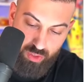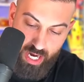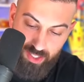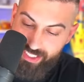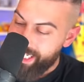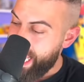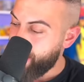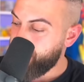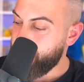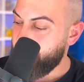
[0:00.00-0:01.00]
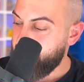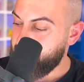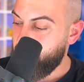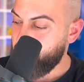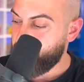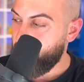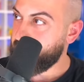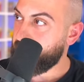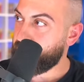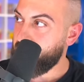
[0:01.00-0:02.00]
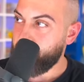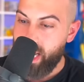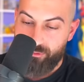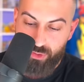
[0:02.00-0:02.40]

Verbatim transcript: There's the energy that I saw in the front that freaked me out